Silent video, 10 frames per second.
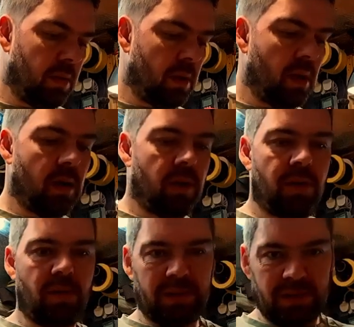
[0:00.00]
Oh
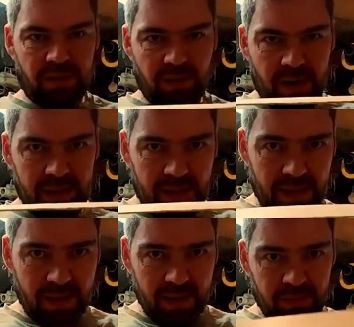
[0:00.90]
no, I just cracked it
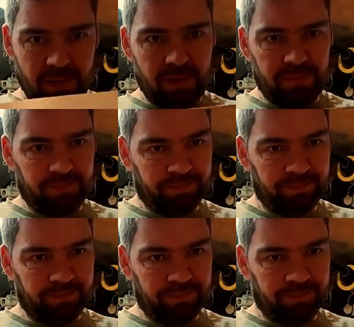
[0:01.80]
there as well.